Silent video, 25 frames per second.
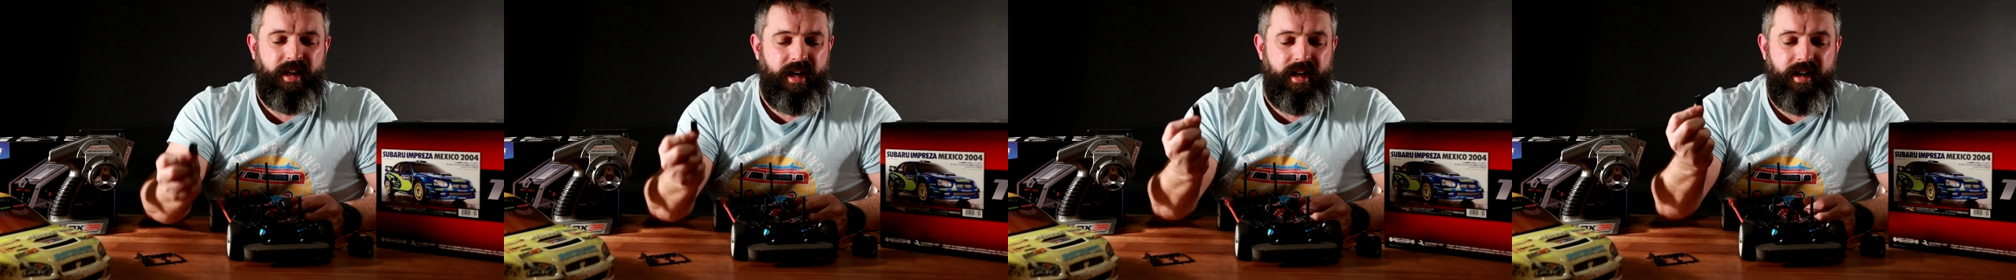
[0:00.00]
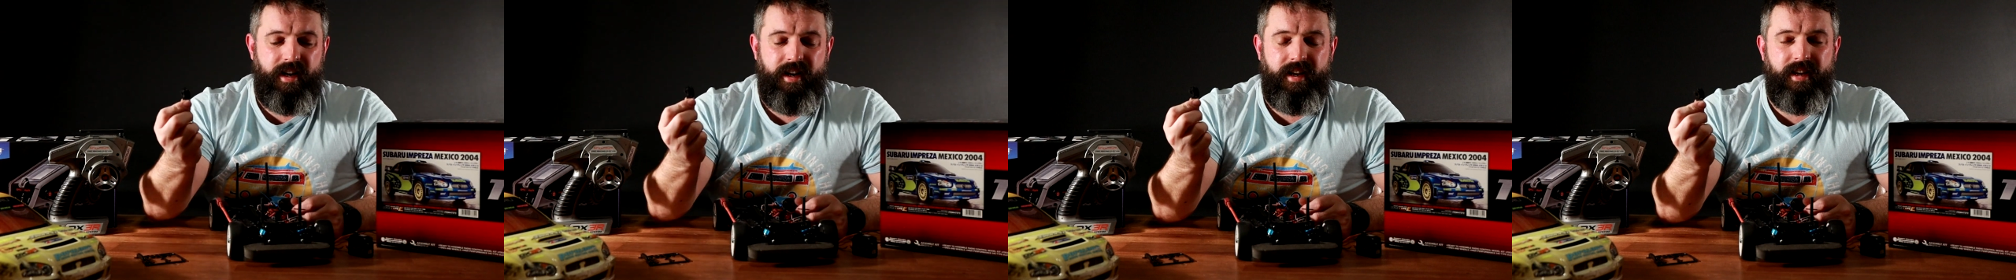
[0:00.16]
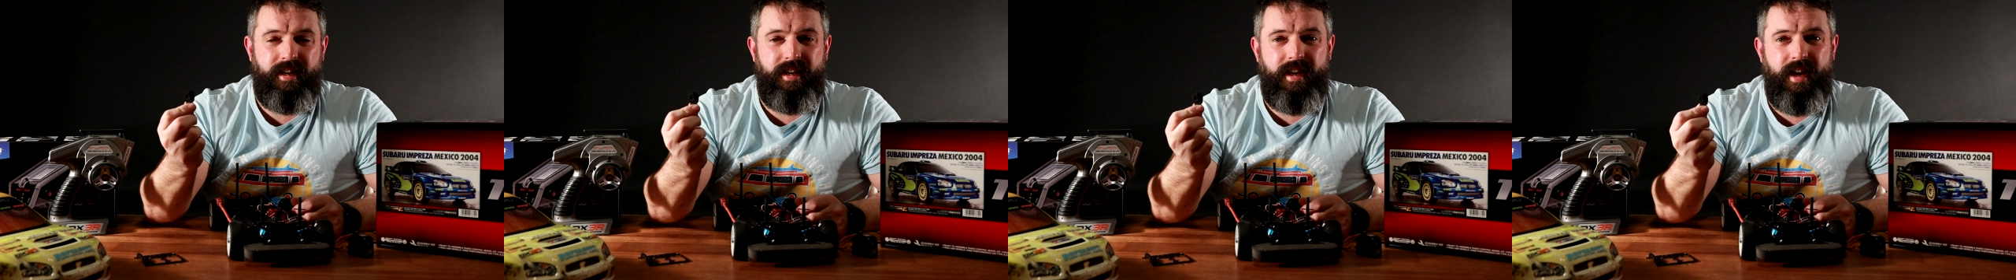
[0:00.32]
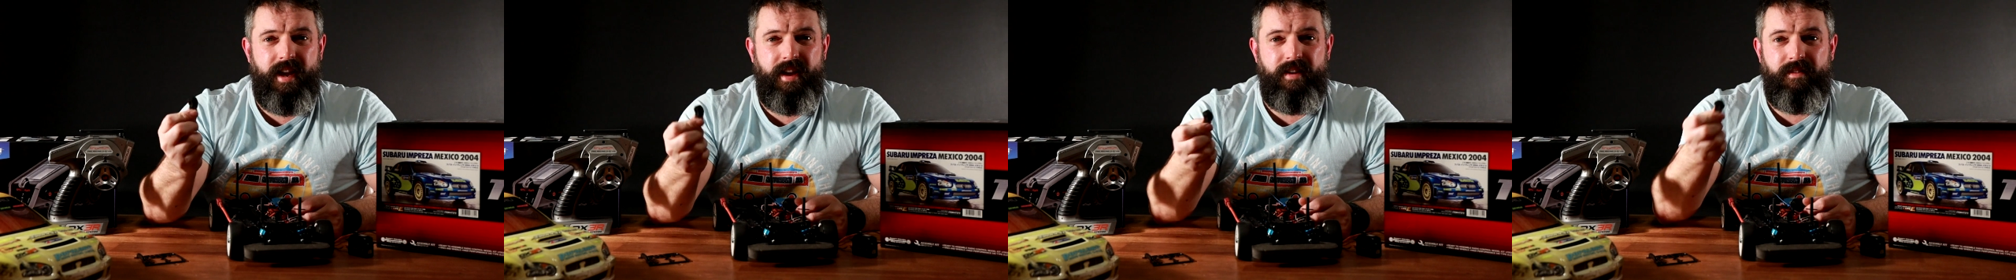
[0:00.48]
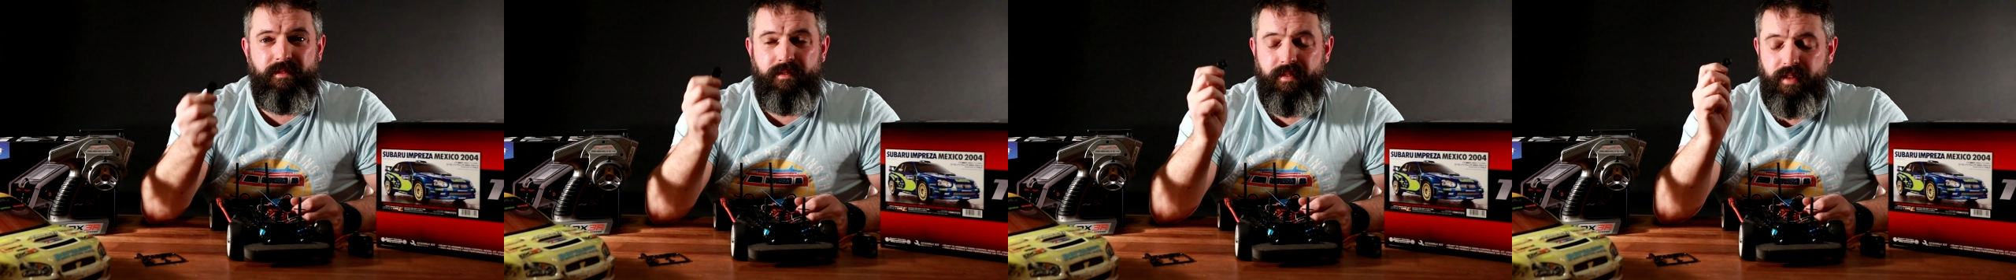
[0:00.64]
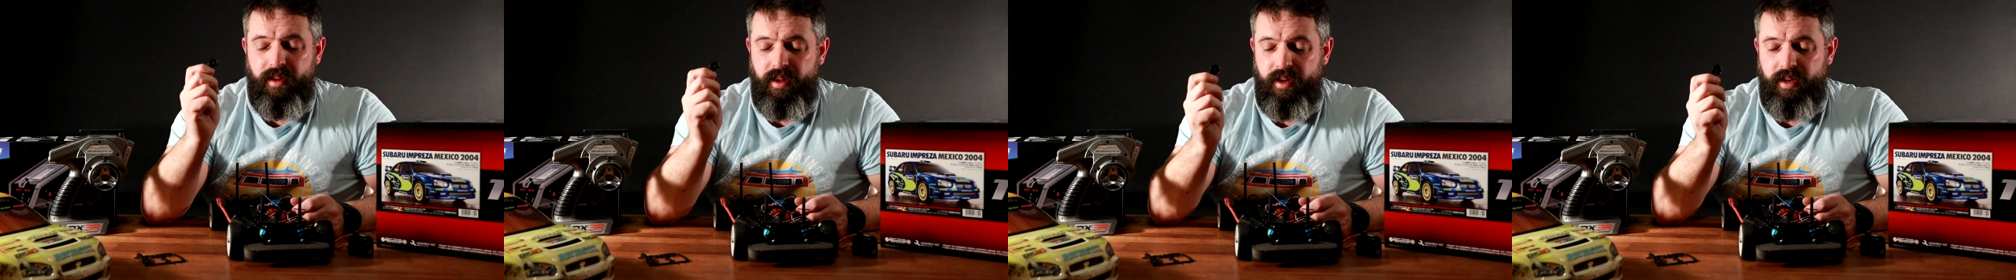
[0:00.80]
That
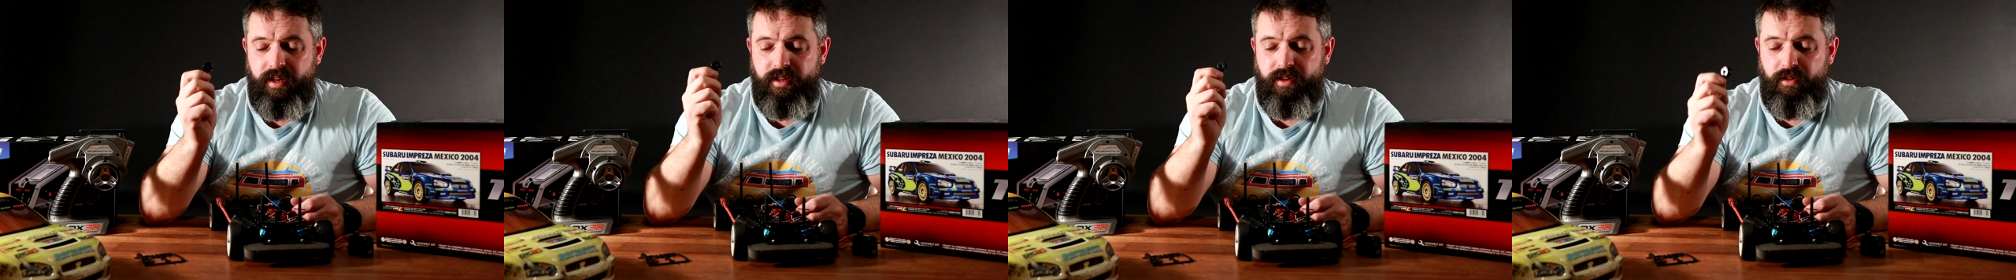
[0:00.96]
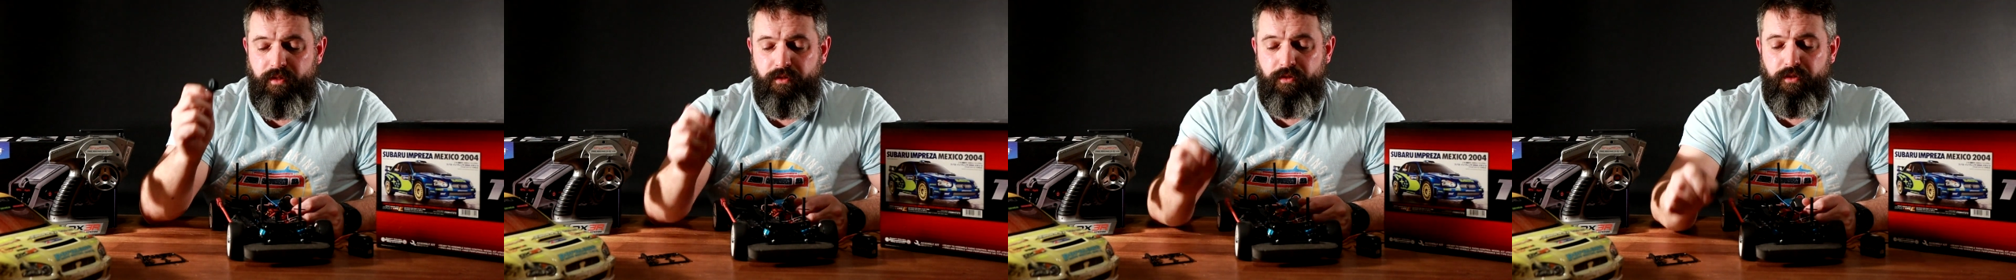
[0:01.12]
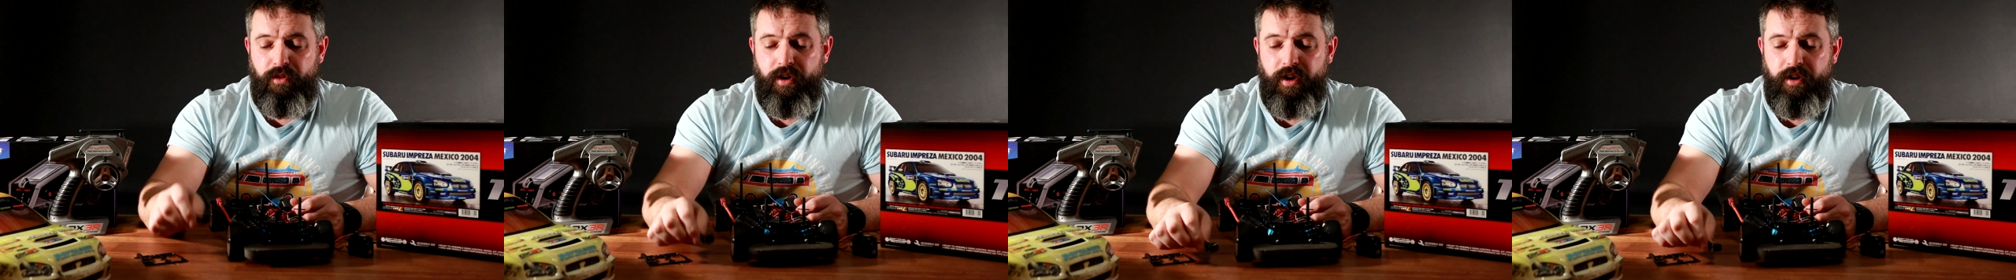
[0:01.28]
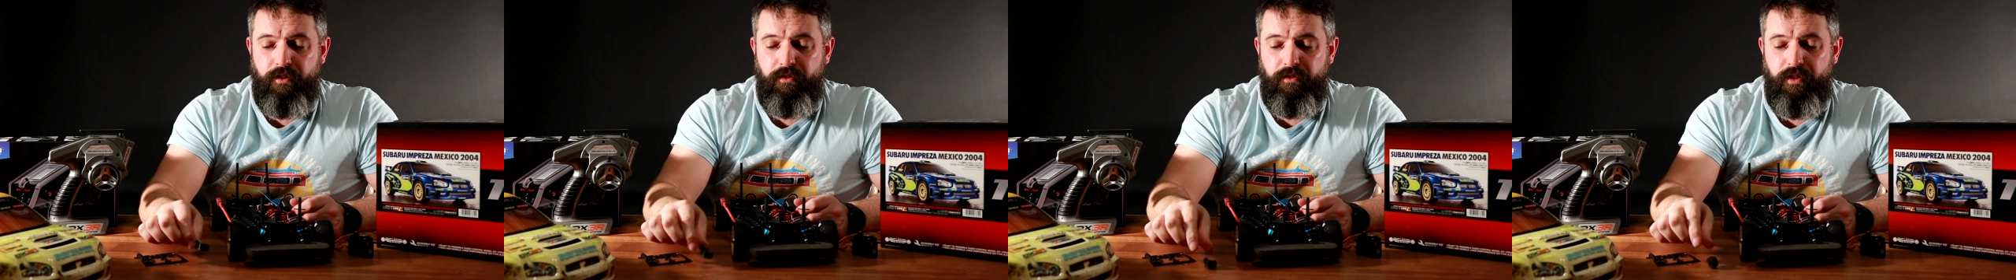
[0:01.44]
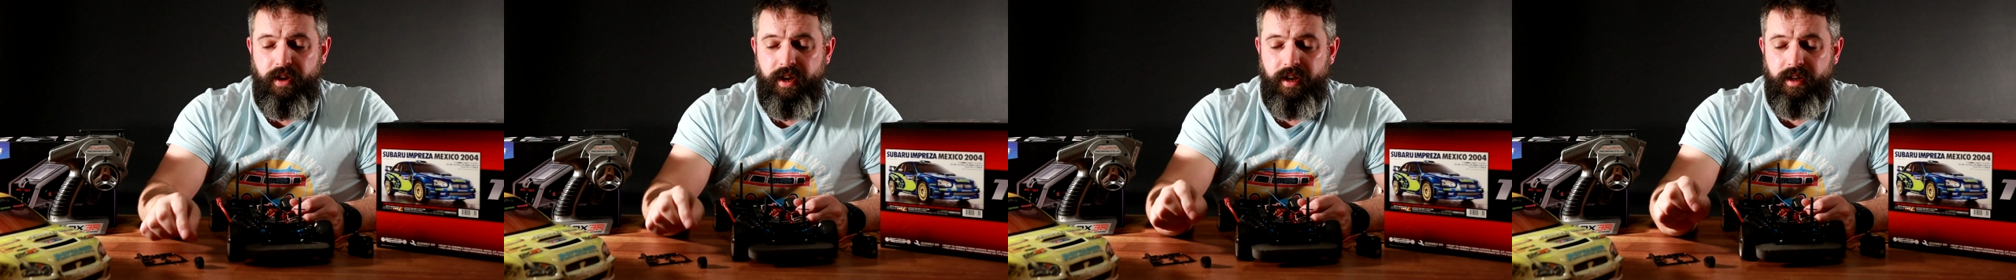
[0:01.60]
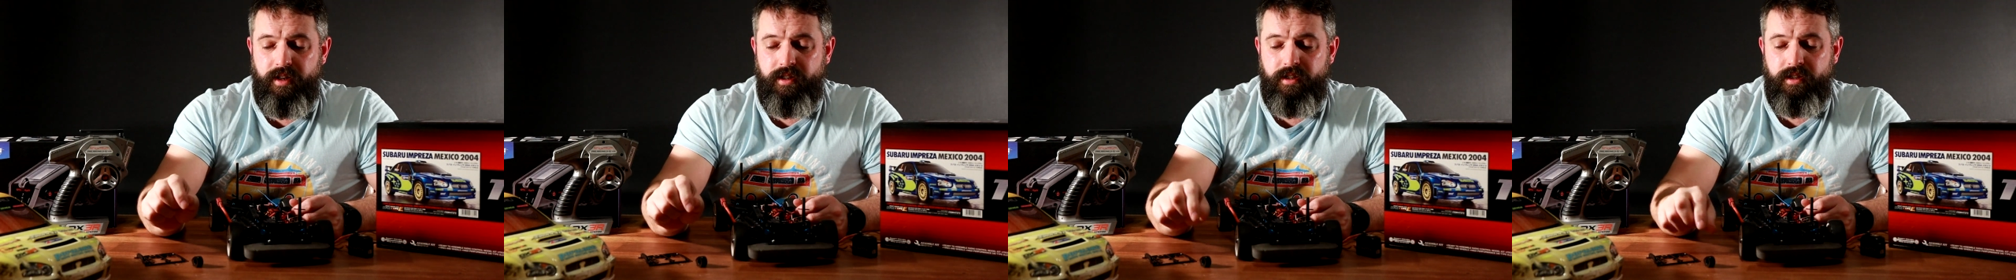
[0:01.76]
again is a free
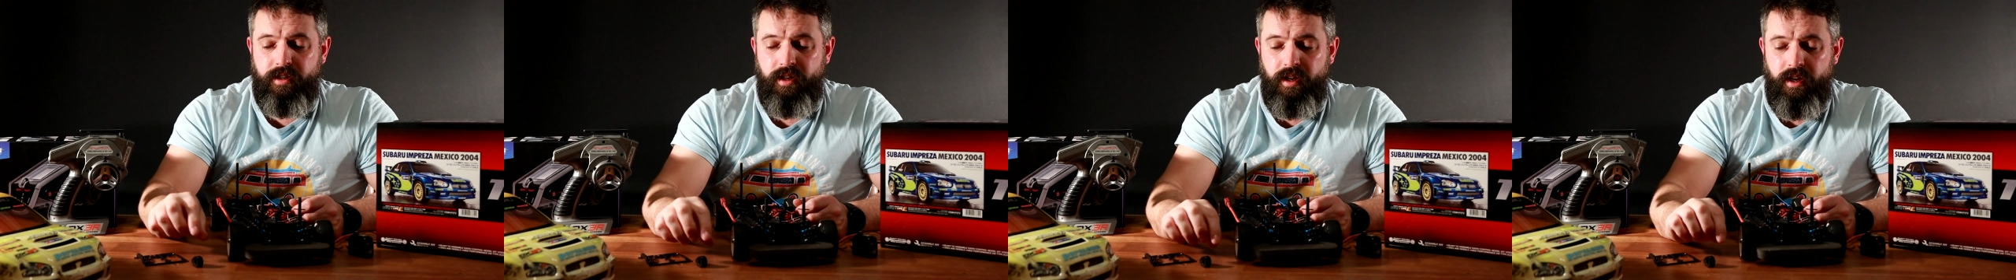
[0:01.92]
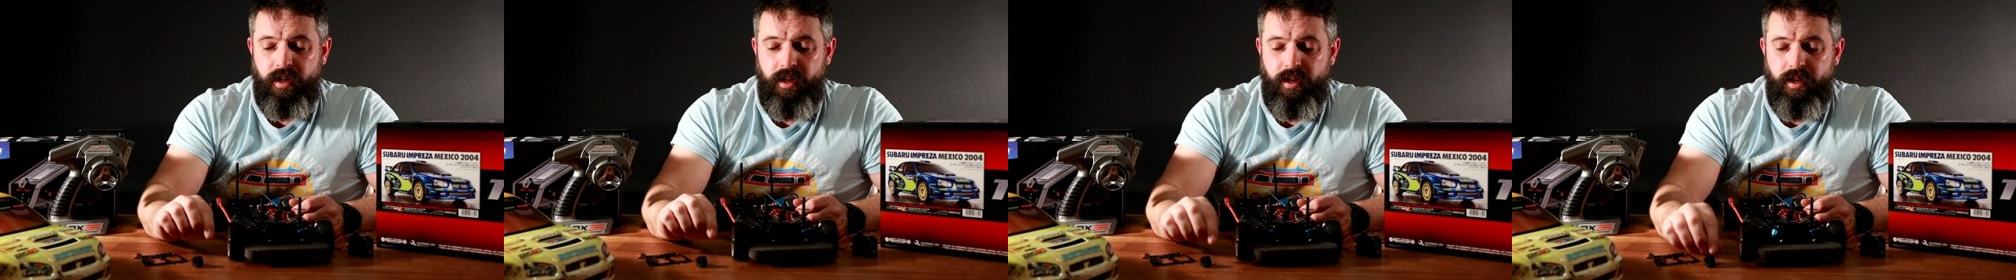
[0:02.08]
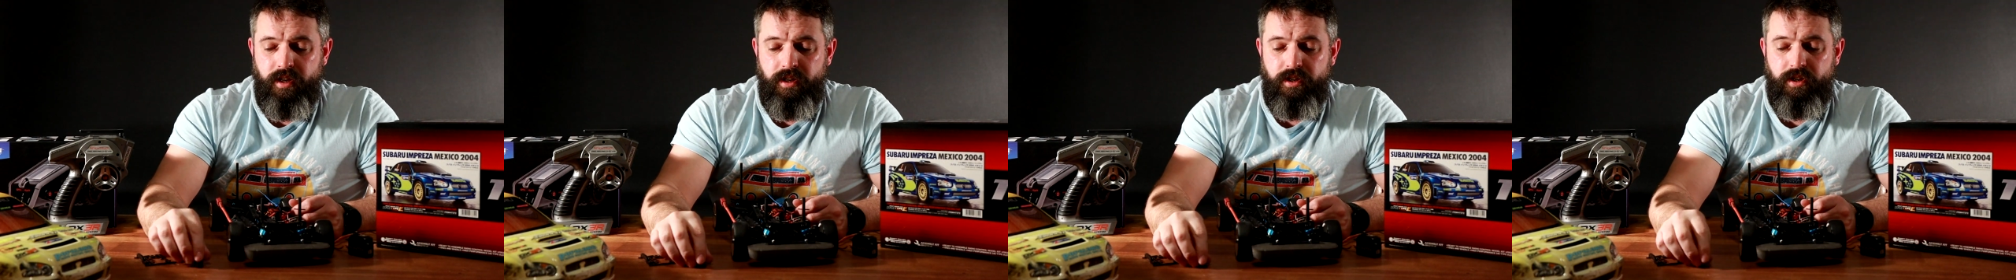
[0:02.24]
fix,